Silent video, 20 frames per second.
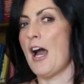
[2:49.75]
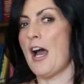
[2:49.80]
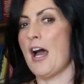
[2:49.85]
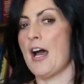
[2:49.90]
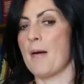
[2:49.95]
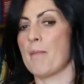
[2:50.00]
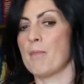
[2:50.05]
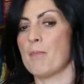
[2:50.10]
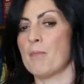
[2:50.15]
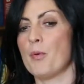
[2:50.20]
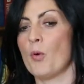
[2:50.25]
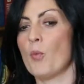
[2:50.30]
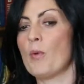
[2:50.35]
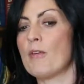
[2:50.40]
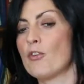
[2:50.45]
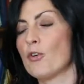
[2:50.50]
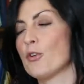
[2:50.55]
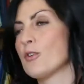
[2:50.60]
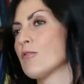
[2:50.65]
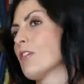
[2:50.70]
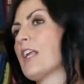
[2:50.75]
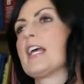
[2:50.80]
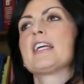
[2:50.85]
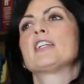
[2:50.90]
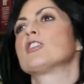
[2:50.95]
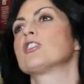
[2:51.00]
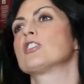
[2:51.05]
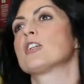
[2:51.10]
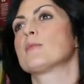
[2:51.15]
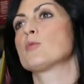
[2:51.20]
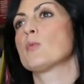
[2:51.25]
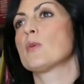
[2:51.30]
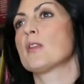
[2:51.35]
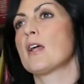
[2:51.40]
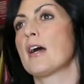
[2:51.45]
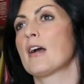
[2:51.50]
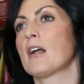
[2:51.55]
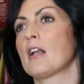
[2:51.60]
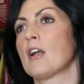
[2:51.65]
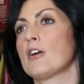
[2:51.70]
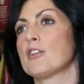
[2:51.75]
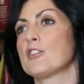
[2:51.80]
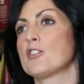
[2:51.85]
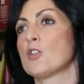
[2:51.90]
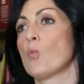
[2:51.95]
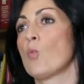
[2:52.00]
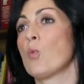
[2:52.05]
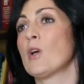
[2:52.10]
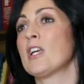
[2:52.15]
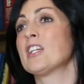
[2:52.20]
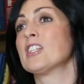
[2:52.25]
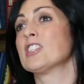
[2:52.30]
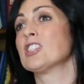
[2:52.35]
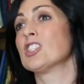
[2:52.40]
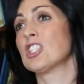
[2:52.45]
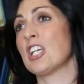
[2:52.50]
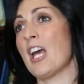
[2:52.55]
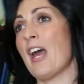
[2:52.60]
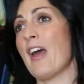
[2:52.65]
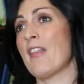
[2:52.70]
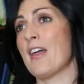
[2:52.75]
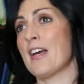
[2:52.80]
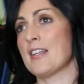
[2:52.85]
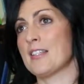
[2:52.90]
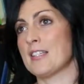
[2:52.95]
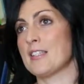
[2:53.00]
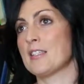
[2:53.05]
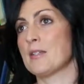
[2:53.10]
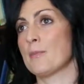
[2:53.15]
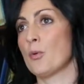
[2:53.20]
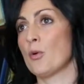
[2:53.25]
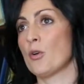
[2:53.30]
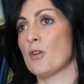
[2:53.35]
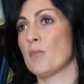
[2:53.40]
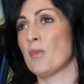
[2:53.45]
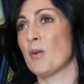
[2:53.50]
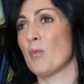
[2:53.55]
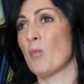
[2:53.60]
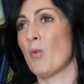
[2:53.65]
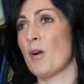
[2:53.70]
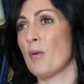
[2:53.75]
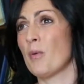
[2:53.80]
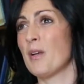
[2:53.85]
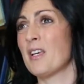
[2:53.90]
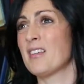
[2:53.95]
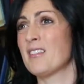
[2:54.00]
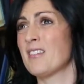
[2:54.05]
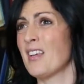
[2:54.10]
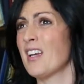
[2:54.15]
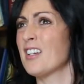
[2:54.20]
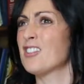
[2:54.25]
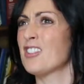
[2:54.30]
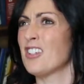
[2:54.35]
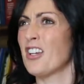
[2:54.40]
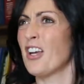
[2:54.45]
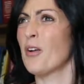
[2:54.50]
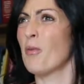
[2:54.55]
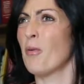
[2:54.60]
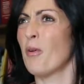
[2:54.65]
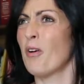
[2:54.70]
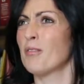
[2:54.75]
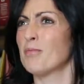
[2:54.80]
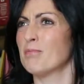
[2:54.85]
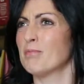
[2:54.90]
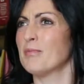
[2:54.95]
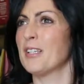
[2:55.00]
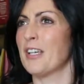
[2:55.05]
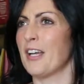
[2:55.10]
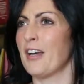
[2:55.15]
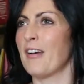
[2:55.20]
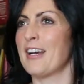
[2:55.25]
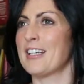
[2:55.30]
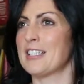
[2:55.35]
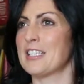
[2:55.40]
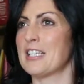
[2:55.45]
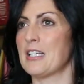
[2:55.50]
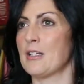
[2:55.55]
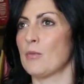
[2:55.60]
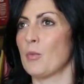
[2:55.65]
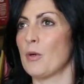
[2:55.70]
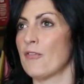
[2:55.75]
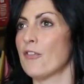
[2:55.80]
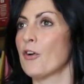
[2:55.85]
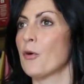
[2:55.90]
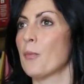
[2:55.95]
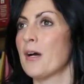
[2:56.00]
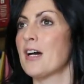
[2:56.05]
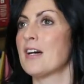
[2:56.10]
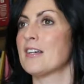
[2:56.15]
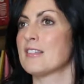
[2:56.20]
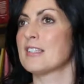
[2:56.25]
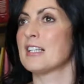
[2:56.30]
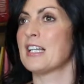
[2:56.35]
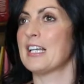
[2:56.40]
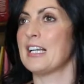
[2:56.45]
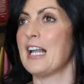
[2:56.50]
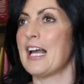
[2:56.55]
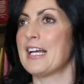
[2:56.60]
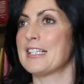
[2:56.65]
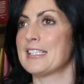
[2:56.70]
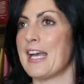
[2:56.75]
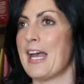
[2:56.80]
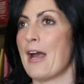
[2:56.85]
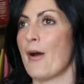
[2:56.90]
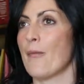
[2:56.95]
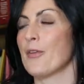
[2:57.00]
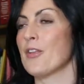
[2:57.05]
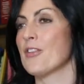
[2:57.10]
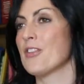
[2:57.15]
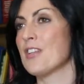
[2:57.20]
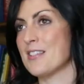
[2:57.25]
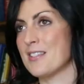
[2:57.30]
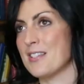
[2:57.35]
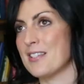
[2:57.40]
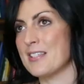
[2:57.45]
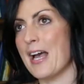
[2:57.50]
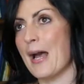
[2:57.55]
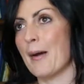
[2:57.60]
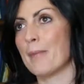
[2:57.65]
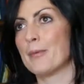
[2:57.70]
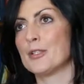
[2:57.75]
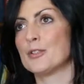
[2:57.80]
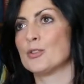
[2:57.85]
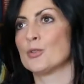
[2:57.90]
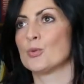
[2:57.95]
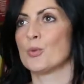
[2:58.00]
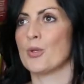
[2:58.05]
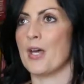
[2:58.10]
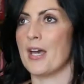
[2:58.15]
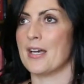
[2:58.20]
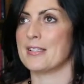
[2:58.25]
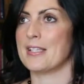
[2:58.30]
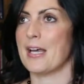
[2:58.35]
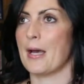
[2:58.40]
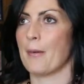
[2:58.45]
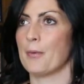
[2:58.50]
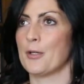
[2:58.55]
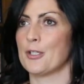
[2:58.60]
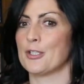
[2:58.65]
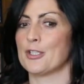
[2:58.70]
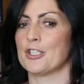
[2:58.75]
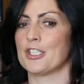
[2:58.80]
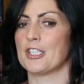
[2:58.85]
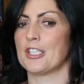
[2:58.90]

But we've got the relationships with our clients that we can share that disappointment, where we can say, do you know what, you know, actually we feel personally let down that this has happened or that's happened.